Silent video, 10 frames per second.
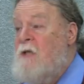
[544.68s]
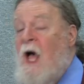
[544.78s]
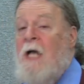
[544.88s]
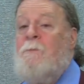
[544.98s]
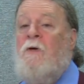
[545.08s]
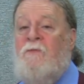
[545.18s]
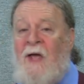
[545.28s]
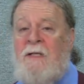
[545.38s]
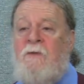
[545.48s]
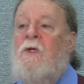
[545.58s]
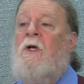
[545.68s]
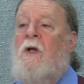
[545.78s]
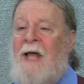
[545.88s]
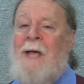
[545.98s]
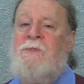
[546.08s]
not prevent the
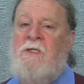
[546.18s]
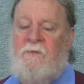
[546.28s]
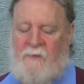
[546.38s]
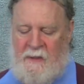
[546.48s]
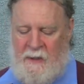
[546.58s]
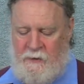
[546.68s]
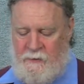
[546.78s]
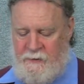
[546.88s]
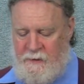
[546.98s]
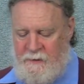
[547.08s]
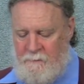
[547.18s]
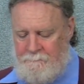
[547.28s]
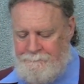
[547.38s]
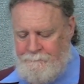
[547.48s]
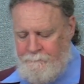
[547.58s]
collapse of the financial system,
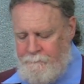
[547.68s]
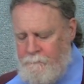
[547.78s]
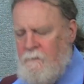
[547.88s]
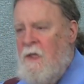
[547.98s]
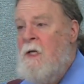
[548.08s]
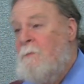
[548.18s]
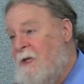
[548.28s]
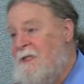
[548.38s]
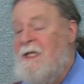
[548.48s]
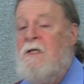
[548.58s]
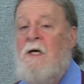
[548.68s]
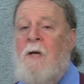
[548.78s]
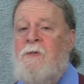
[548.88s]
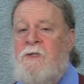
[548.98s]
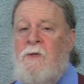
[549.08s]
but they did
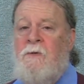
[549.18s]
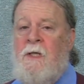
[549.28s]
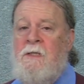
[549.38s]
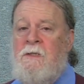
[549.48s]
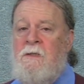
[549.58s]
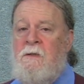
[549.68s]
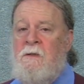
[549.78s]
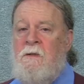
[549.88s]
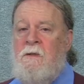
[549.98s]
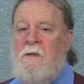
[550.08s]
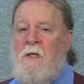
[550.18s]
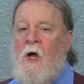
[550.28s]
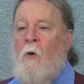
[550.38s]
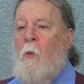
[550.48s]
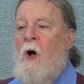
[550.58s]
accomplish two things.
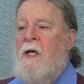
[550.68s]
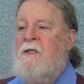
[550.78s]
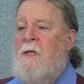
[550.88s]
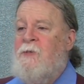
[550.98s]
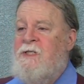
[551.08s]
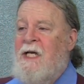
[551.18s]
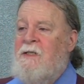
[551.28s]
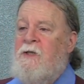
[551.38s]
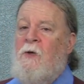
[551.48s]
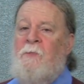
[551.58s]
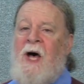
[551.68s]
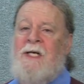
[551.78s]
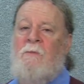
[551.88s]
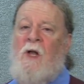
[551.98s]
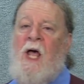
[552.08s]
One, they protected their
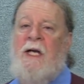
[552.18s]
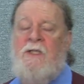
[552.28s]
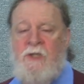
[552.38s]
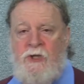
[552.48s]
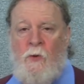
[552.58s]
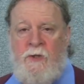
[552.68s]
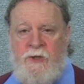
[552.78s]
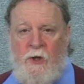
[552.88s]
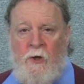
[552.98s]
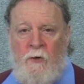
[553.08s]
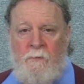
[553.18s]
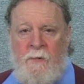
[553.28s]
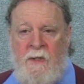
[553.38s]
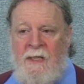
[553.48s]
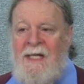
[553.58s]
bottom line in the short term
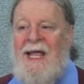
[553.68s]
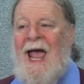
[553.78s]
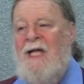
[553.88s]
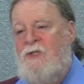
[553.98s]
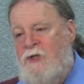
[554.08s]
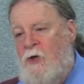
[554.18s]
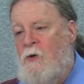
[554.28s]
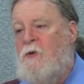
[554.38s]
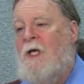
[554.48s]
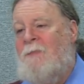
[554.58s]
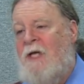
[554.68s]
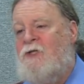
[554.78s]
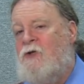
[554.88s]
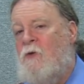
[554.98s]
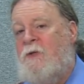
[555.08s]
and two, they made
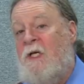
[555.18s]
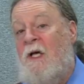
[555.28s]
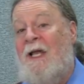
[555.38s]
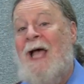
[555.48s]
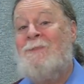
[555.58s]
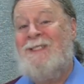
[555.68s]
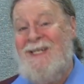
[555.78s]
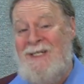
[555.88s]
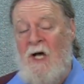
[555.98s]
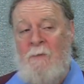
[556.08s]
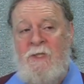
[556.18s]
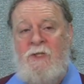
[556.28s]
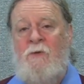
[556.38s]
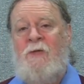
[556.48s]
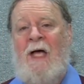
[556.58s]
sure when the collapse did come in
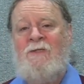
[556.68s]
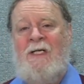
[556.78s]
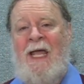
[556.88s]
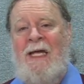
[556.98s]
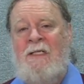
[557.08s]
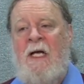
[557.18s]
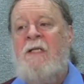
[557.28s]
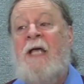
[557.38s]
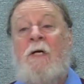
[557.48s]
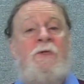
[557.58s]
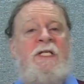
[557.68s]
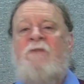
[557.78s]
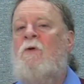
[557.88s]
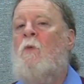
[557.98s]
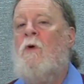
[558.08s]
2008 that it was
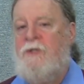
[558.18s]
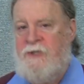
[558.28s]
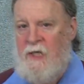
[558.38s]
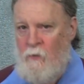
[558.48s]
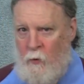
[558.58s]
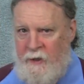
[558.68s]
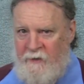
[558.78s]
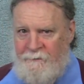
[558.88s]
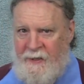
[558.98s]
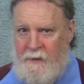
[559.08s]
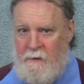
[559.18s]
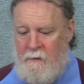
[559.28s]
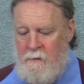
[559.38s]
even worse than it would have been.